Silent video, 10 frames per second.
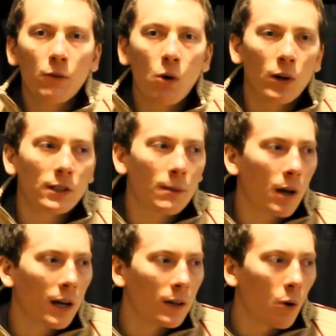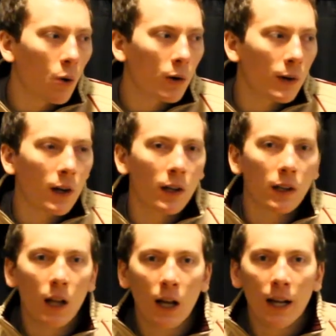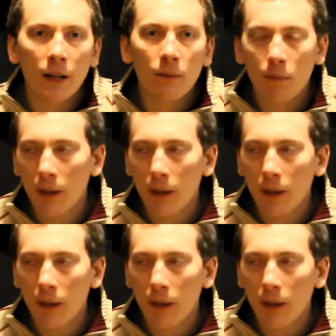of course, I'm not going to order it online